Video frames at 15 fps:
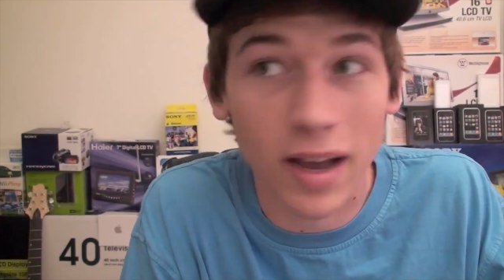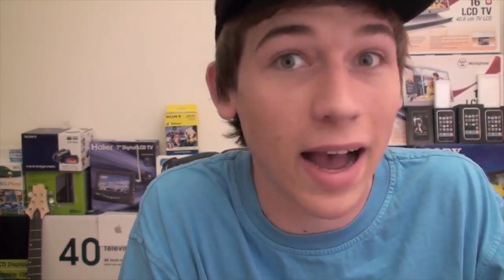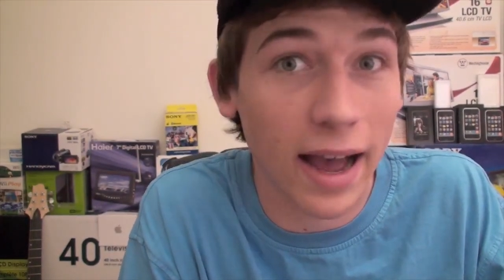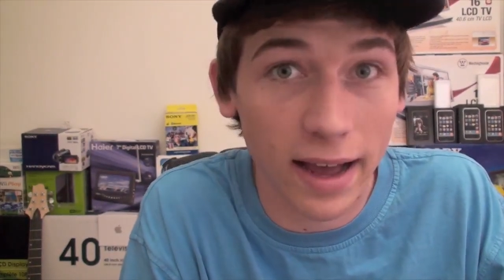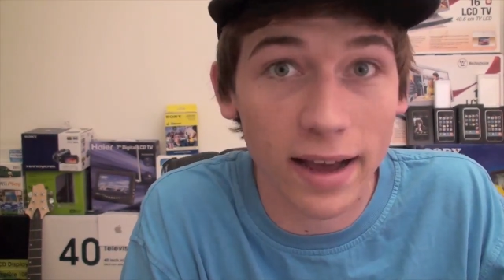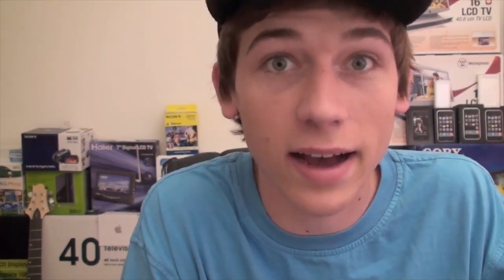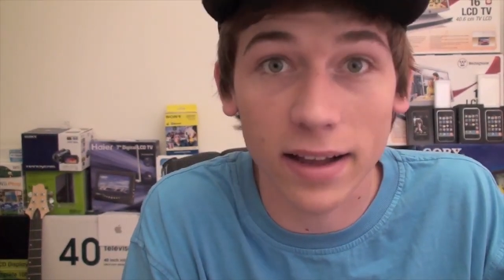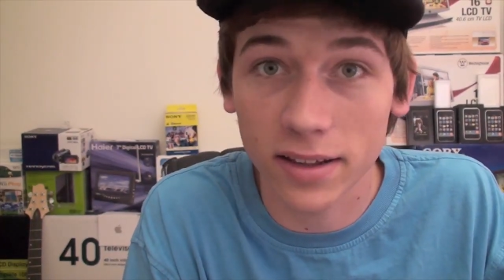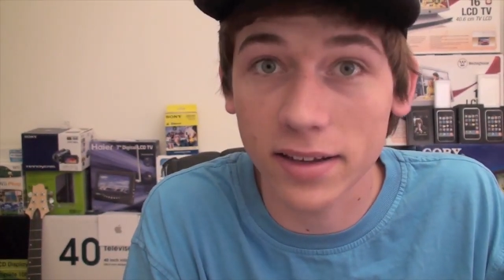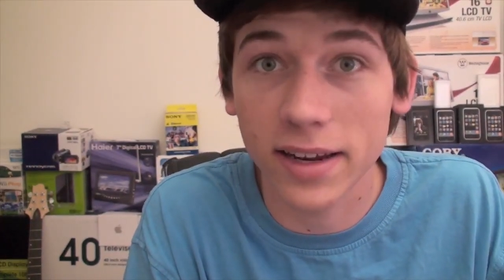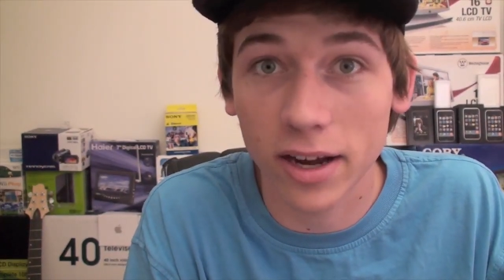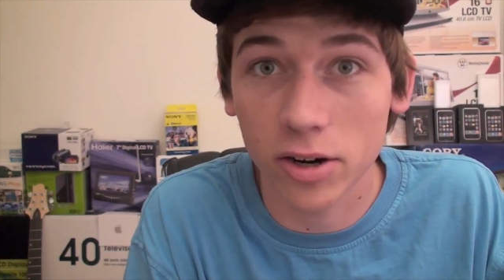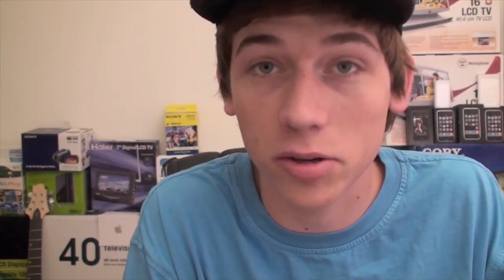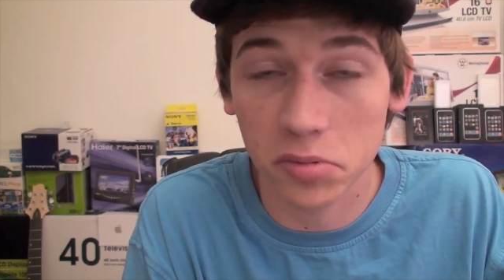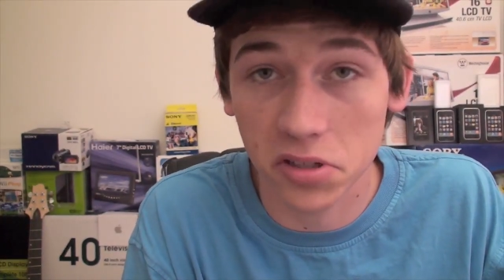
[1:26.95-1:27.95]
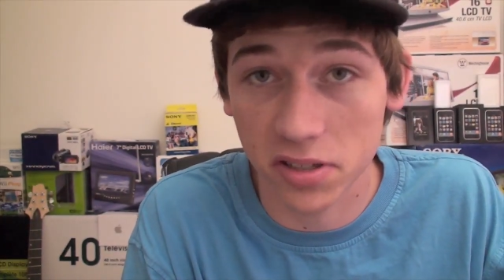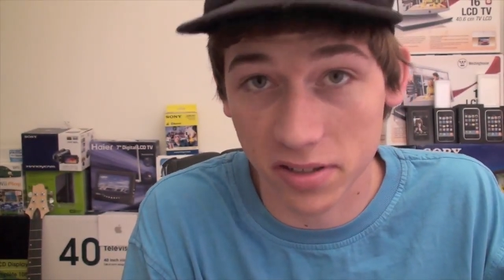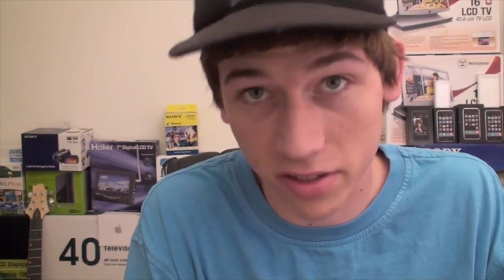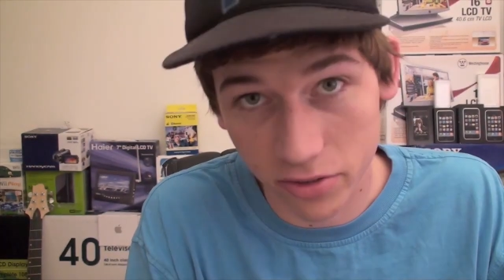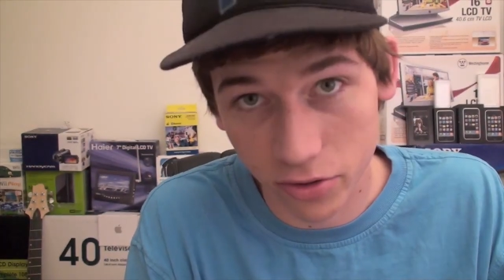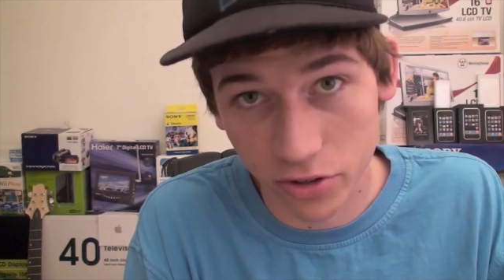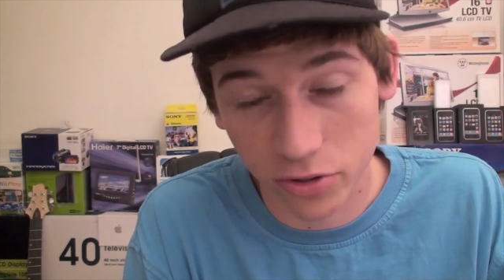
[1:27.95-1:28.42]
I highly doubt it, because
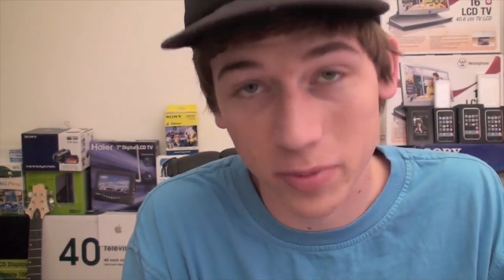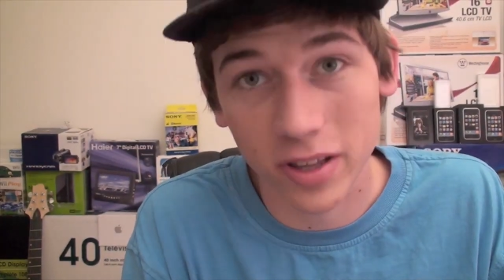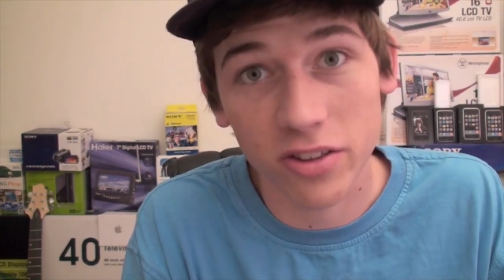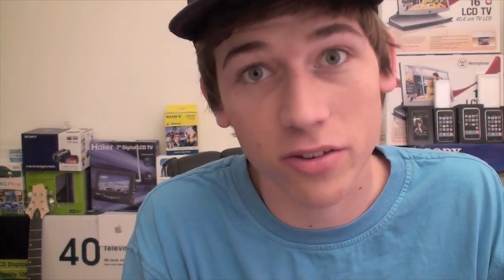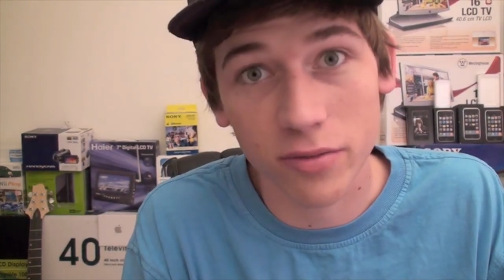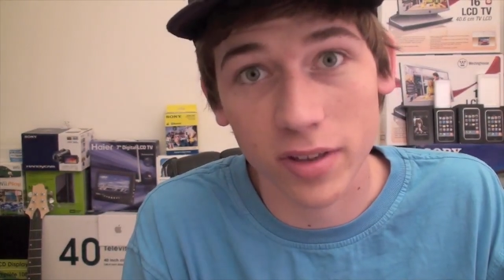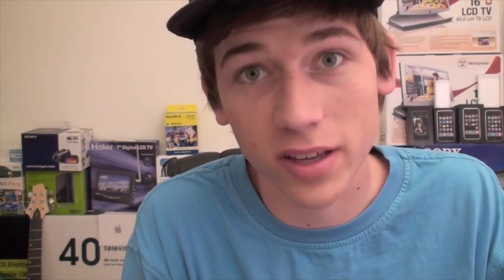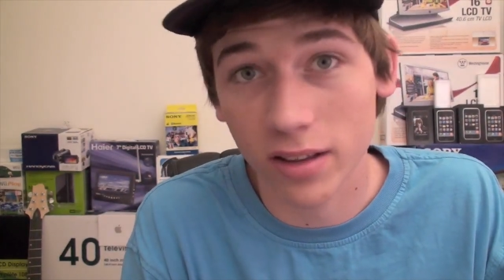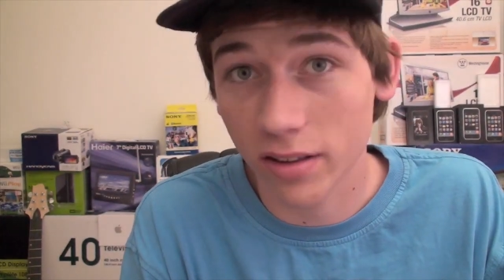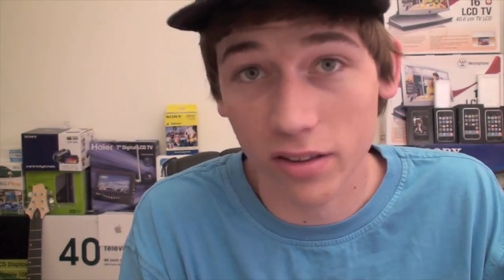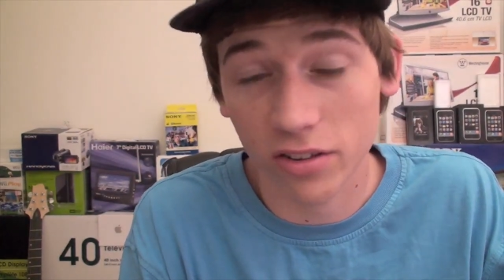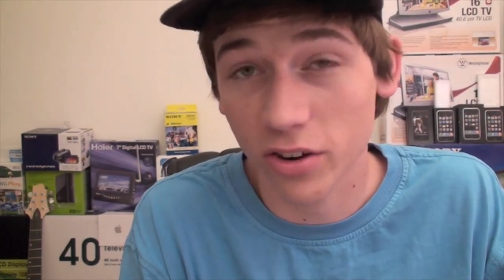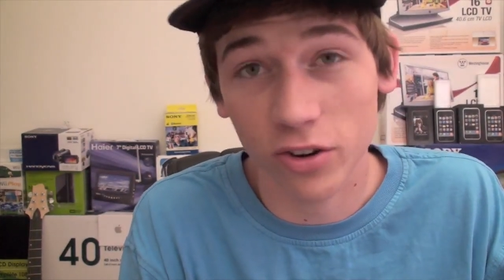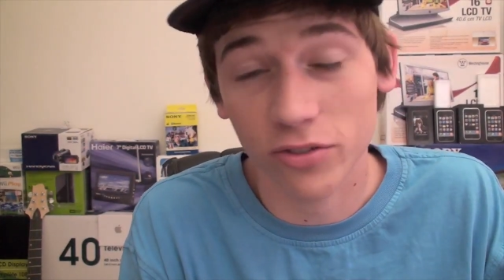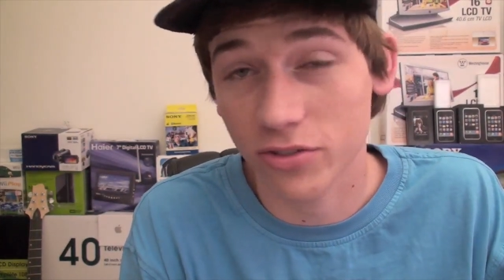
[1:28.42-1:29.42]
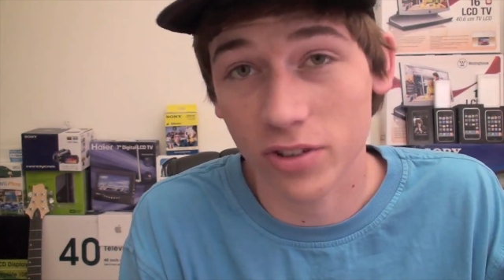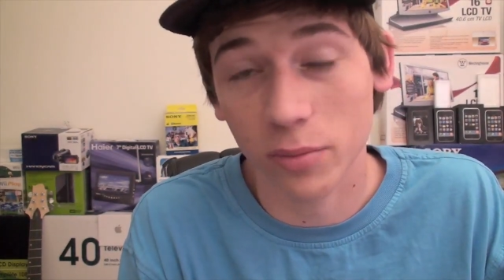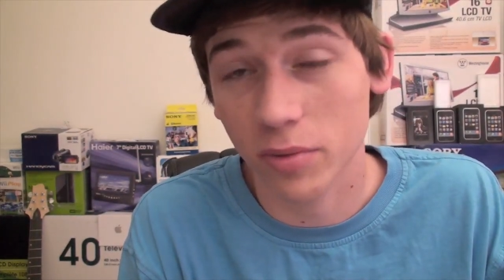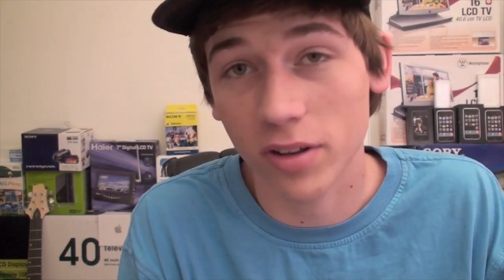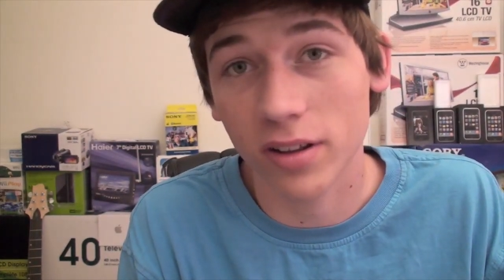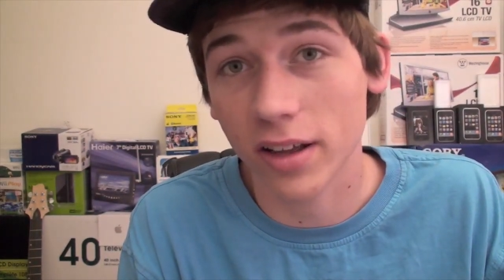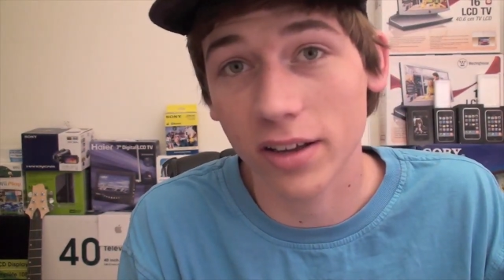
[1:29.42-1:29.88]
these are expensive things. These aren't
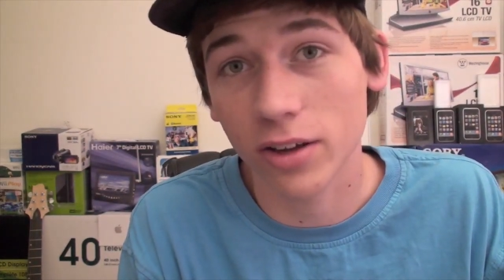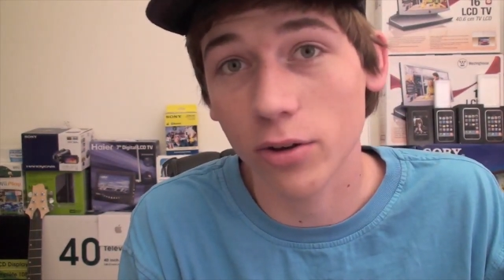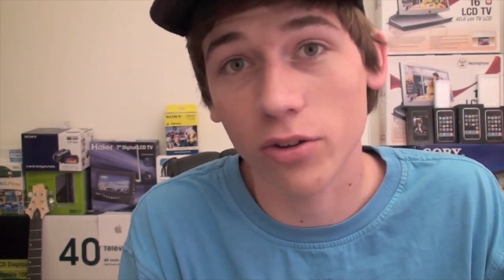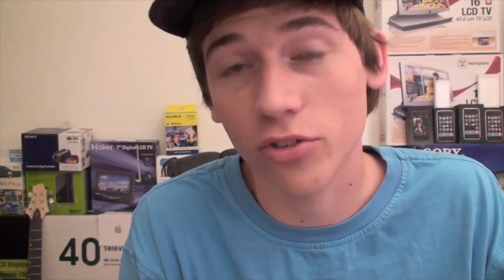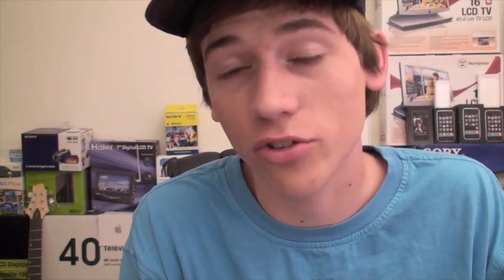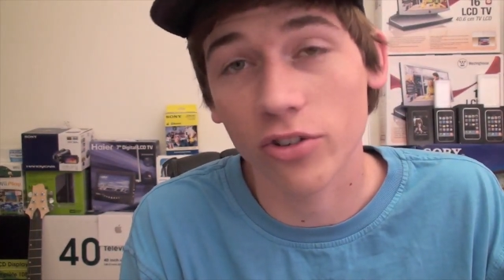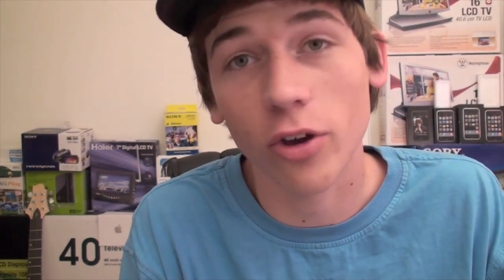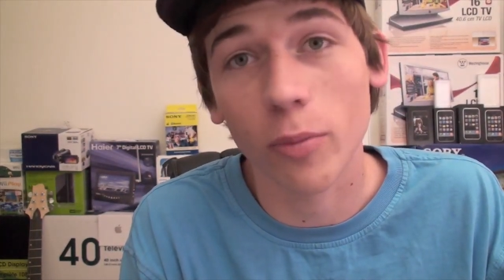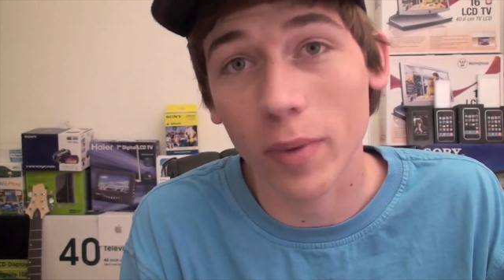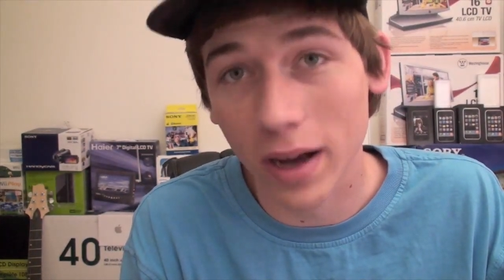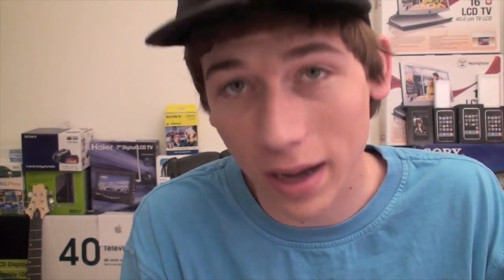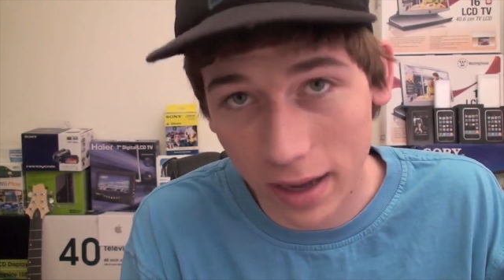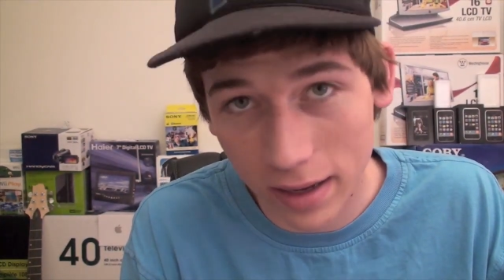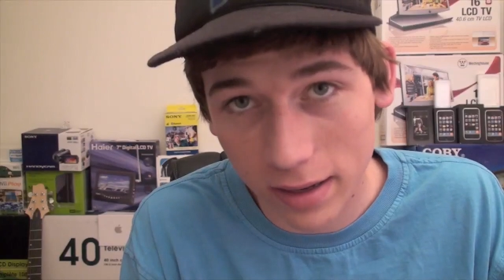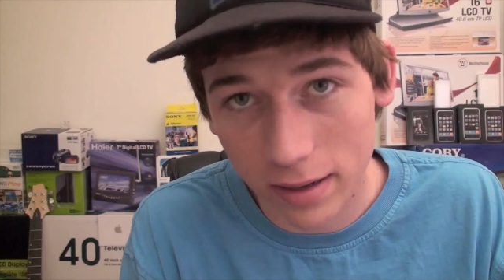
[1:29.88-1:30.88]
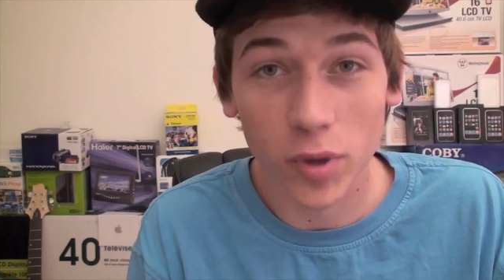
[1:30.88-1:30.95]
something like you can just go buy.